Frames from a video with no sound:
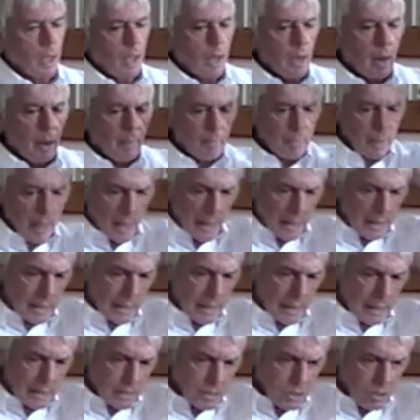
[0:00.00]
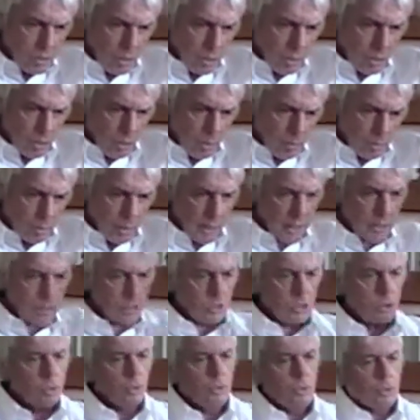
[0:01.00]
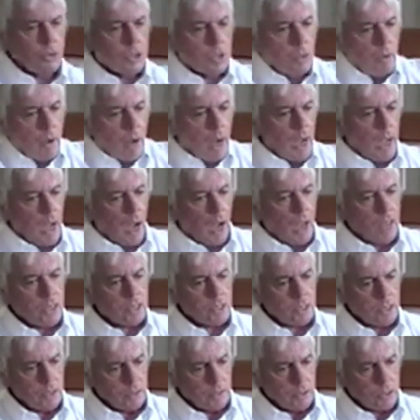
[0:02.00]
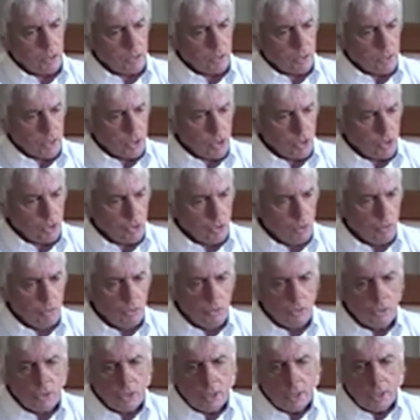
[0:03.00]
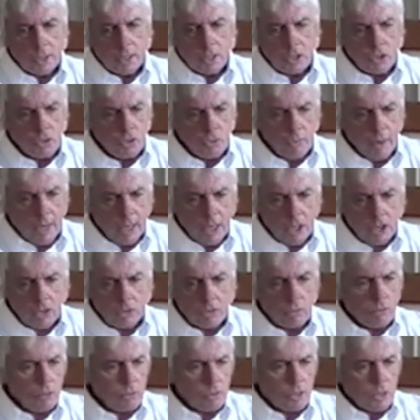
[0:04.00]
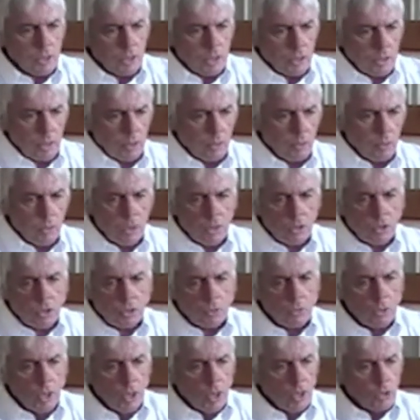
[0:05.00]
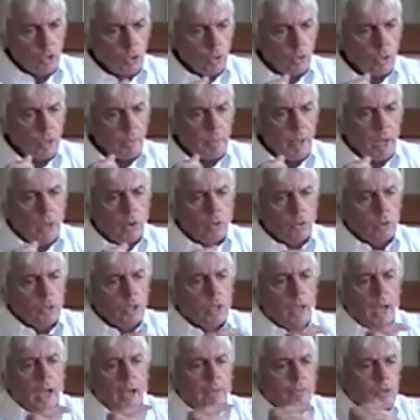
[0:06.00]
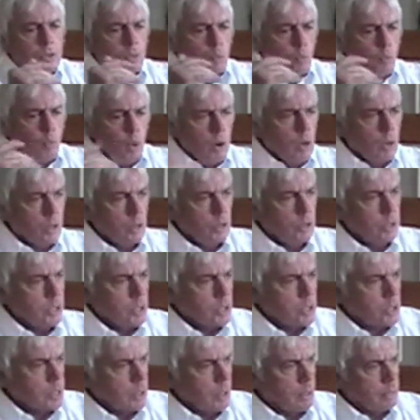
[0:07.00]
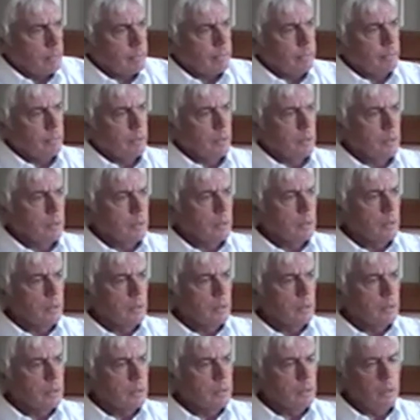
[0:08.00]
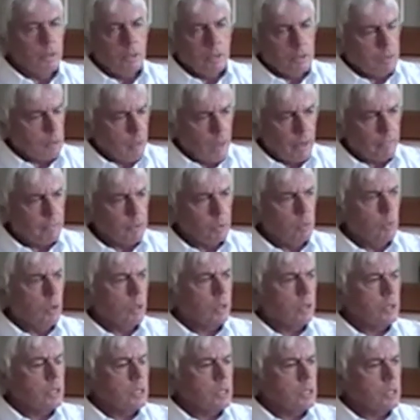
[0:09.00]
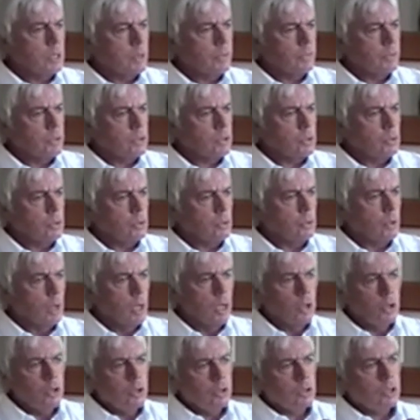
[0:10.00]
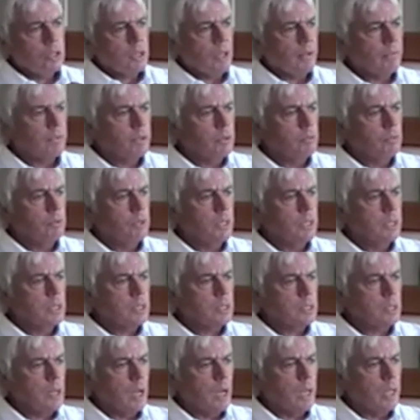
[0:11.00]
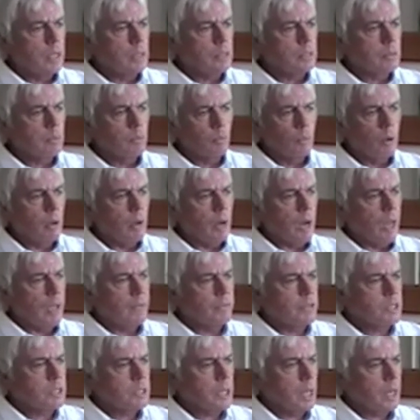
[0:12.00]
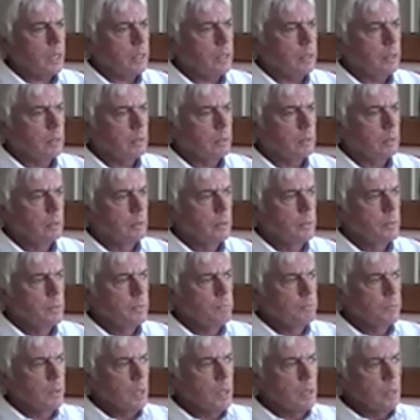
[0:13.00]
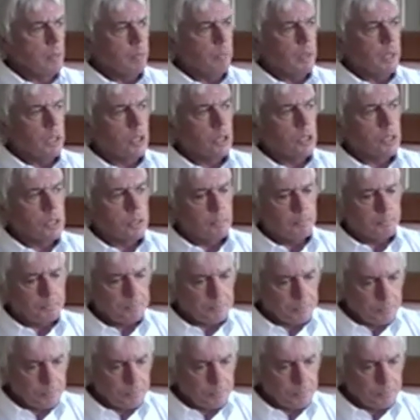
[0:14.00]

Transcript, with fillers: And it's not complex at all. So I see these gurus and these New Age gurus and these other ones who talk about, oh, you have to work on yourself. No, you don't have to work on yourself at all. You just have to read the signs of what life is telling you. Because